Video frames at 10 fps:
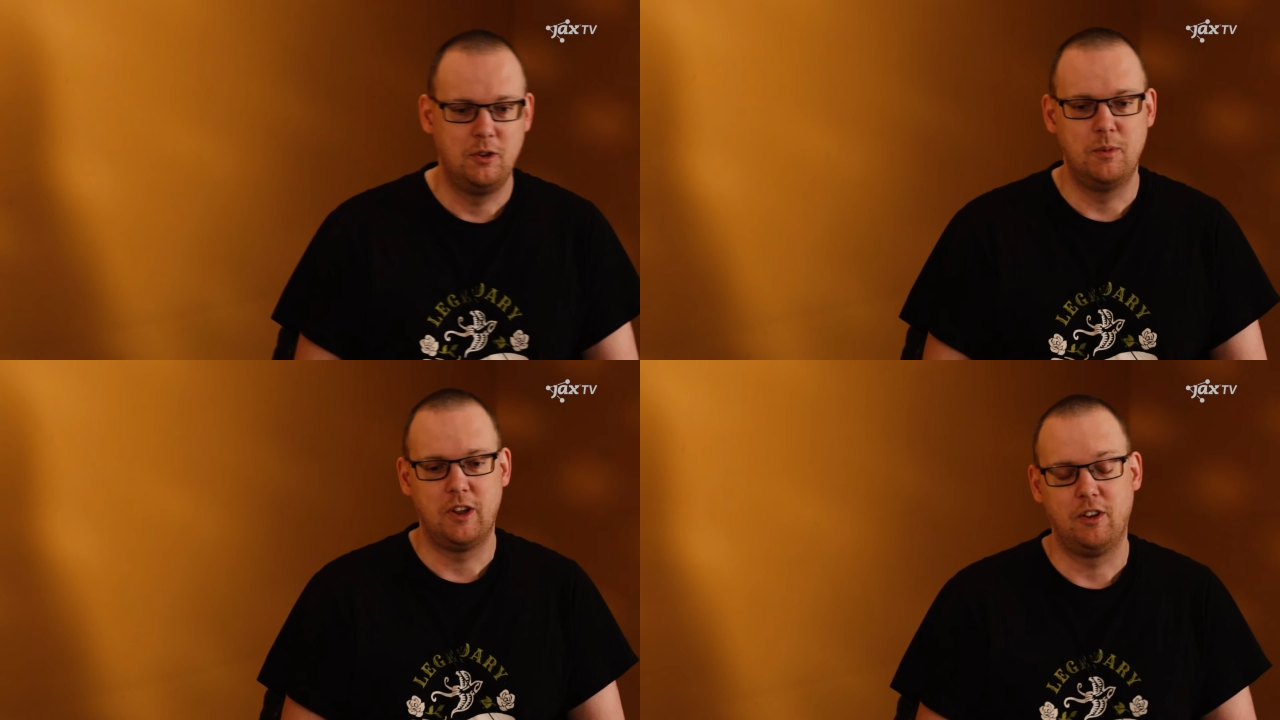
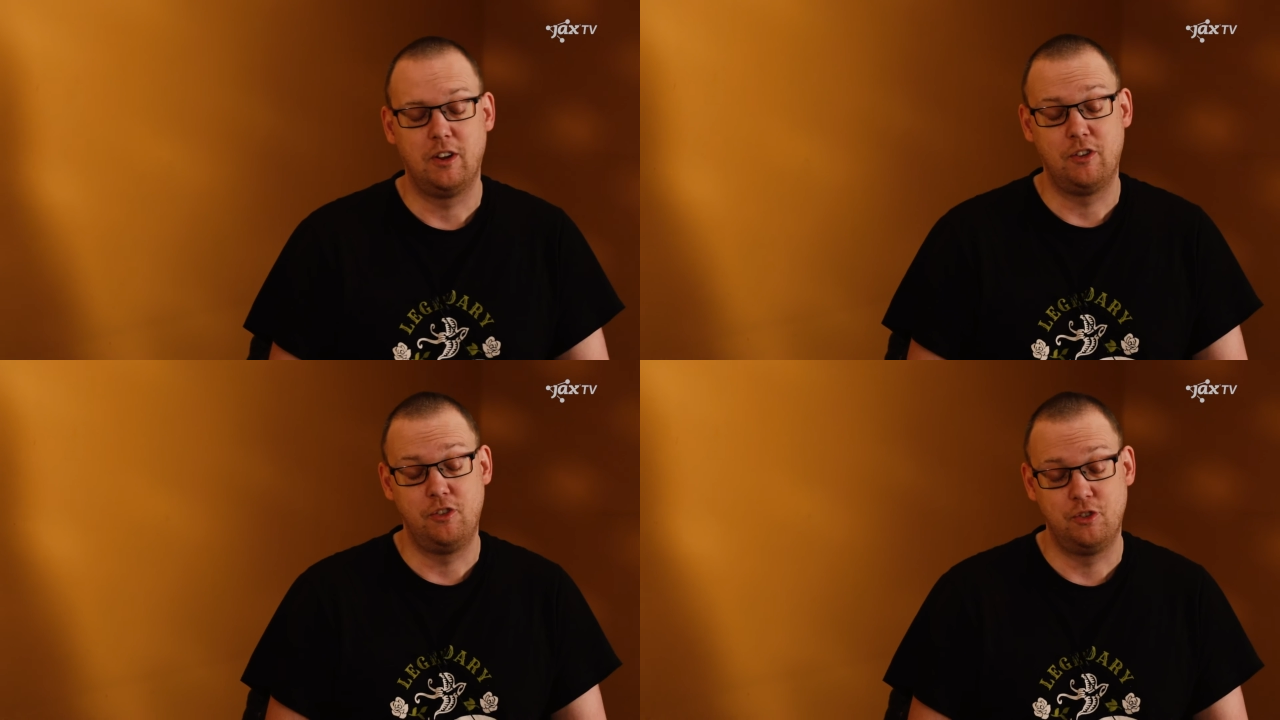to make
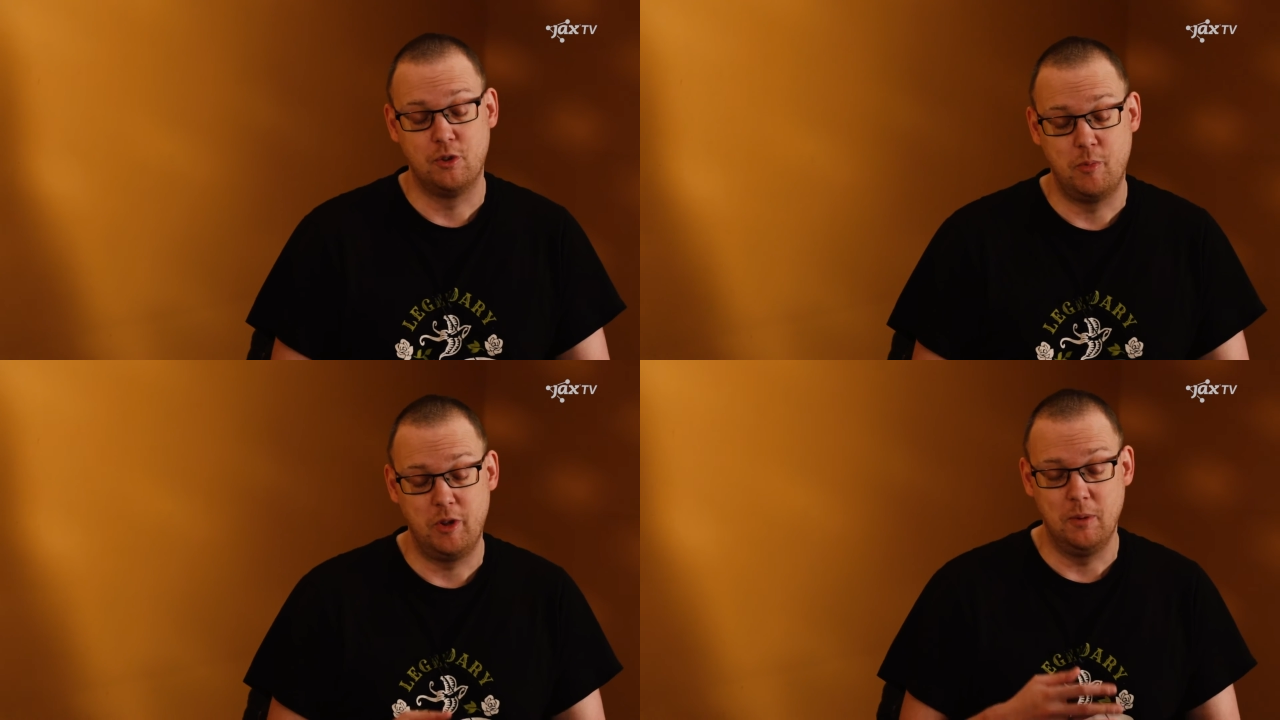
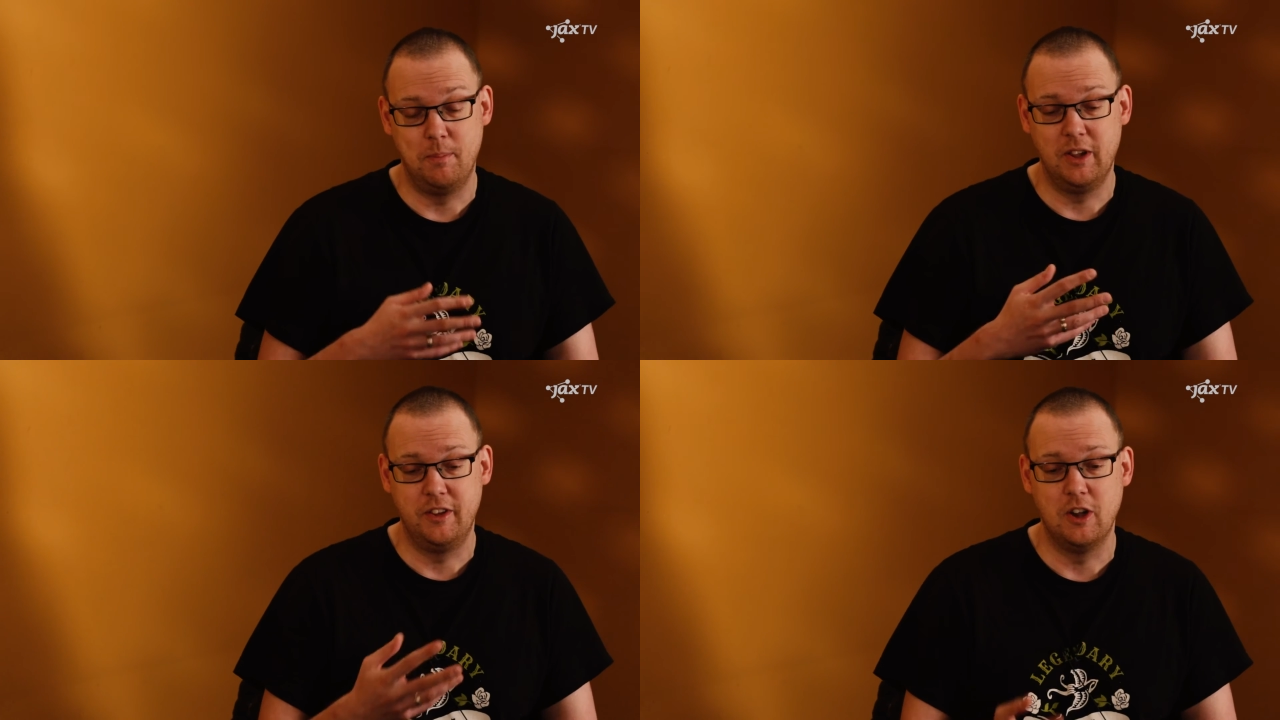sure we
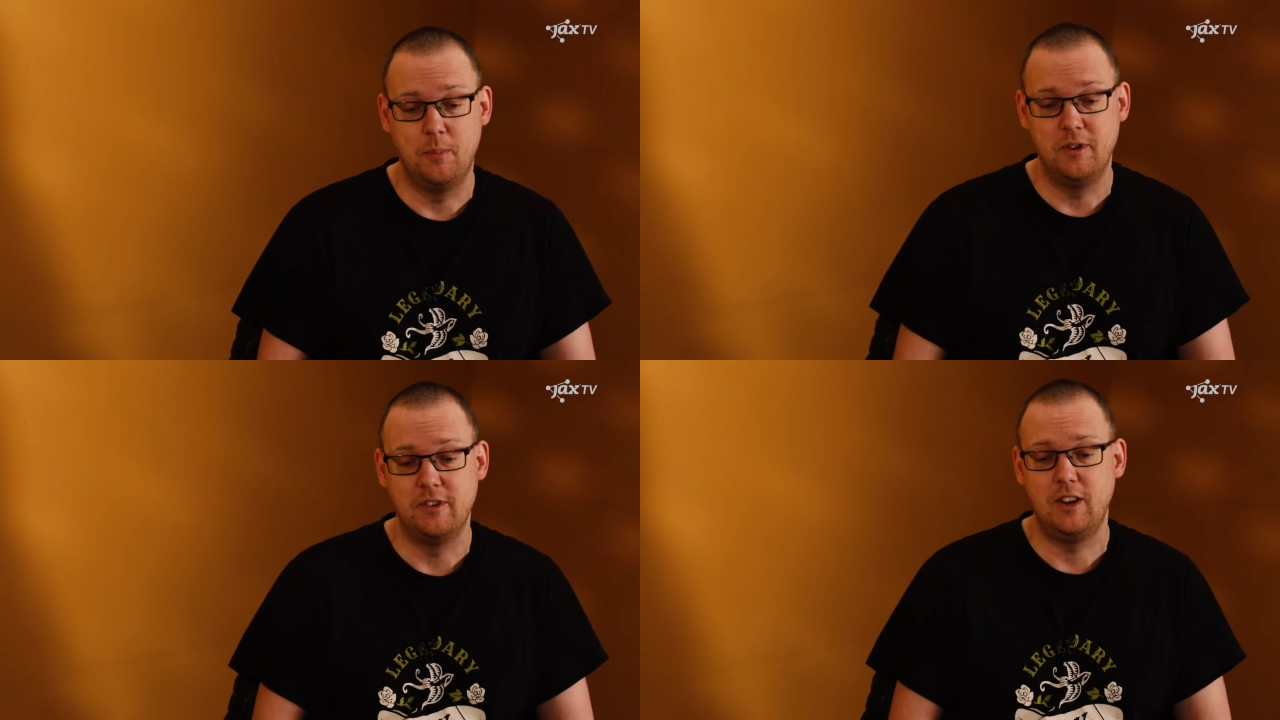could build the
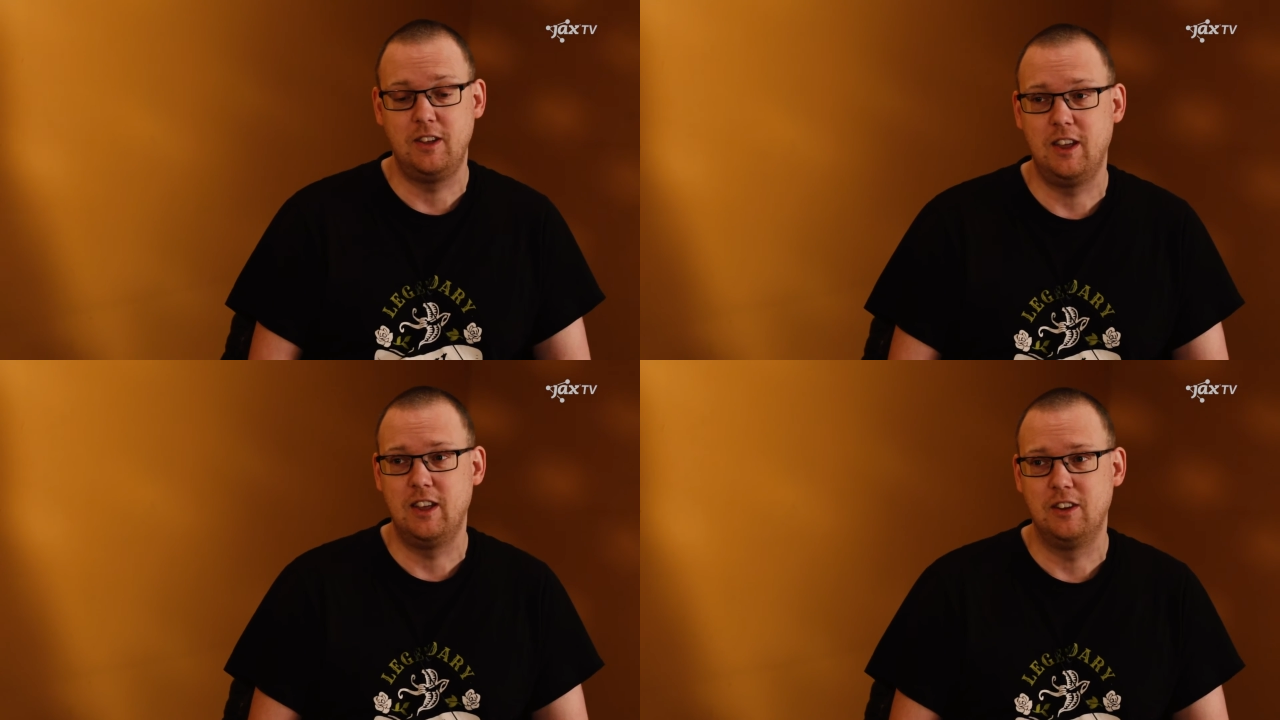
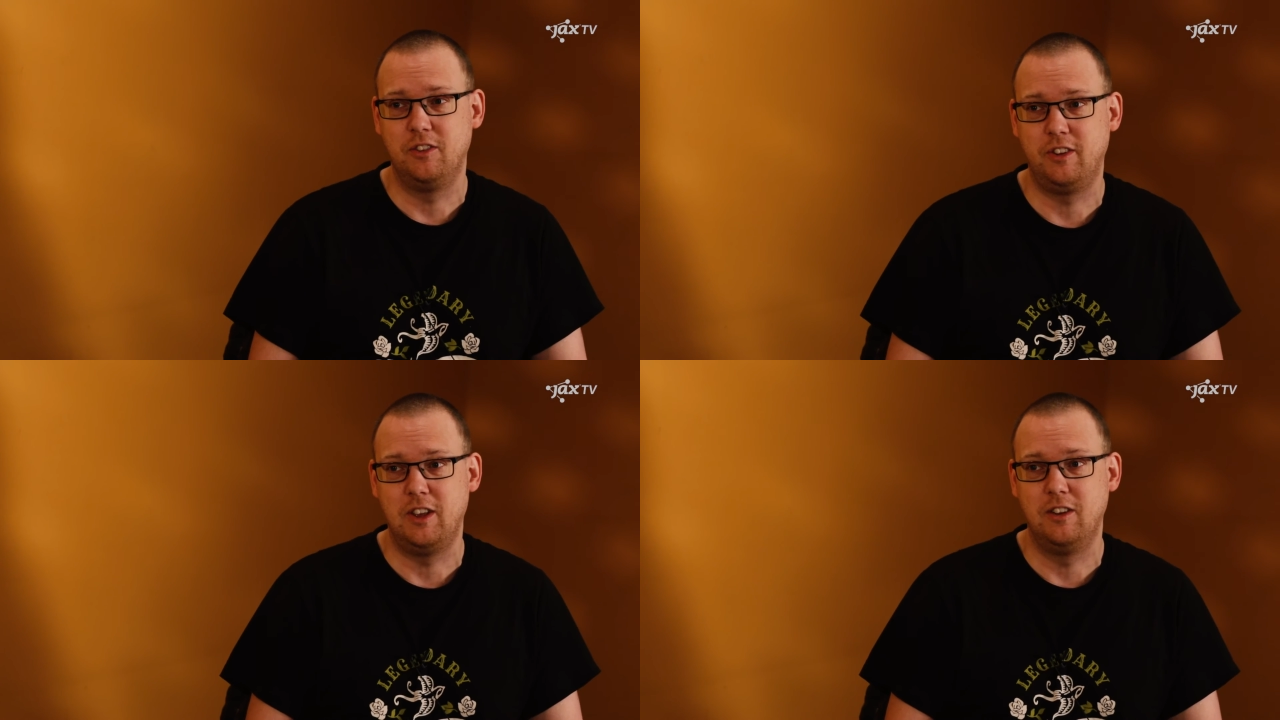OpenJDK in
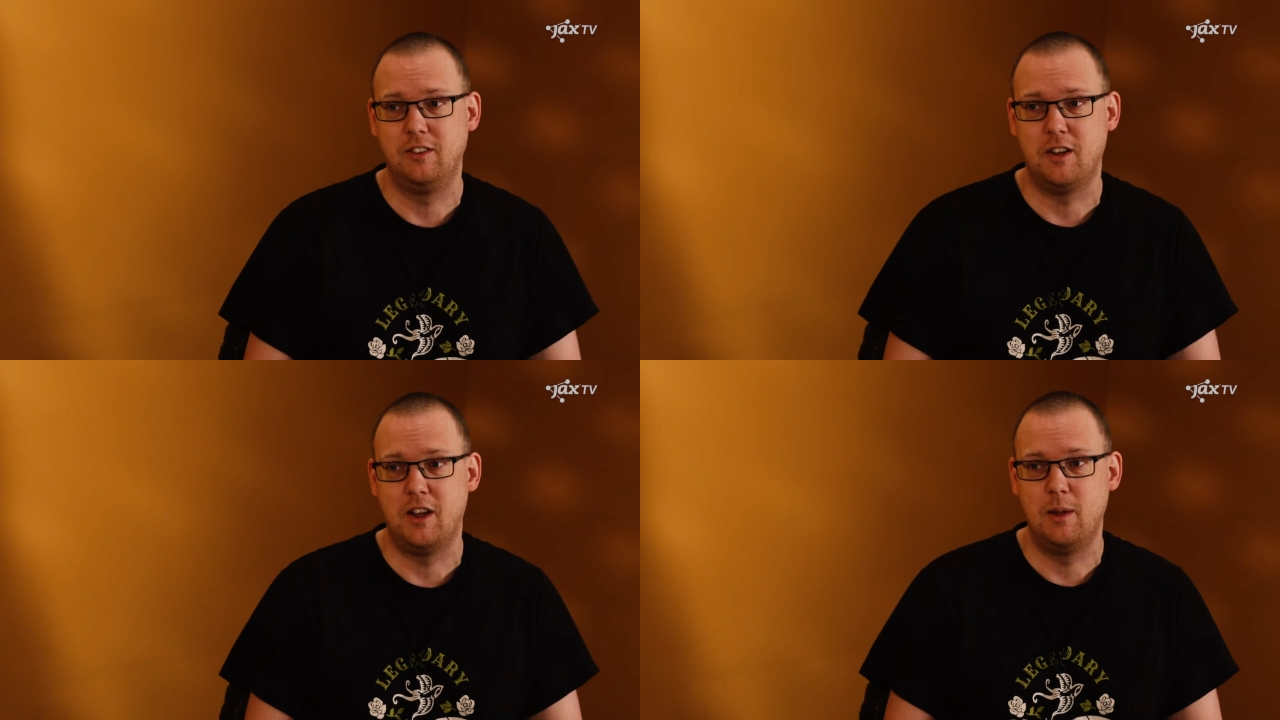the
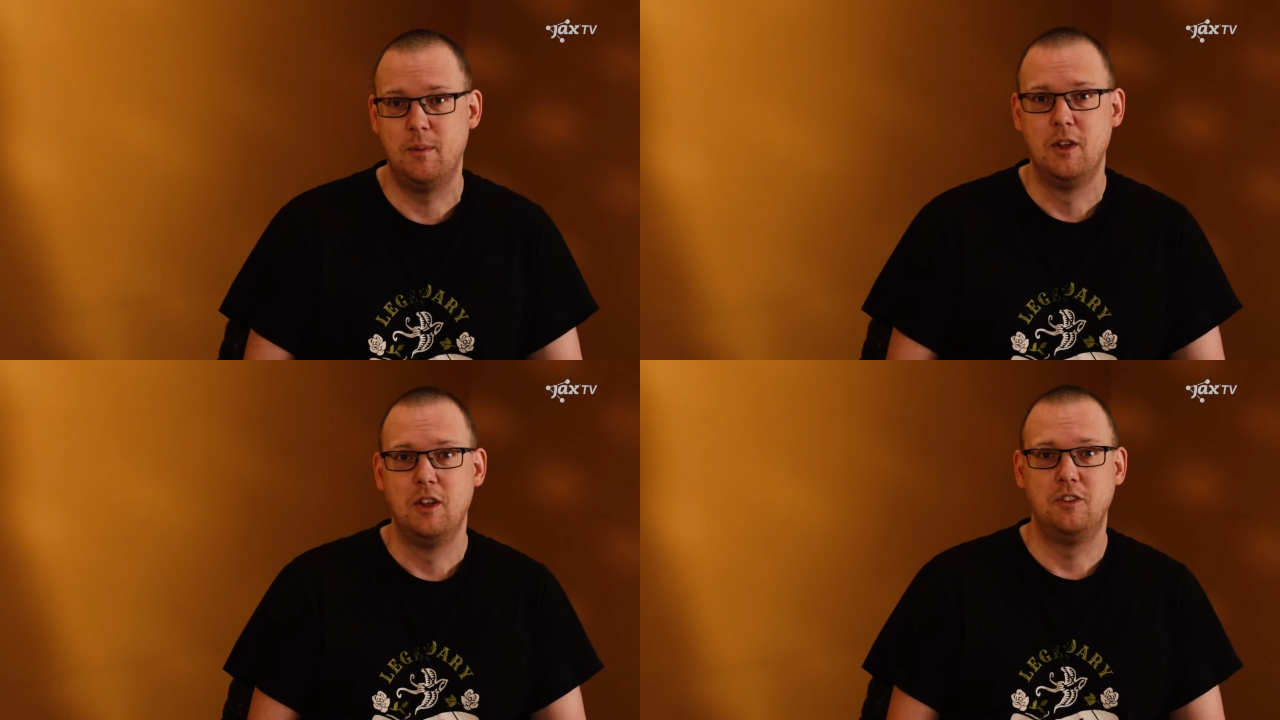same time,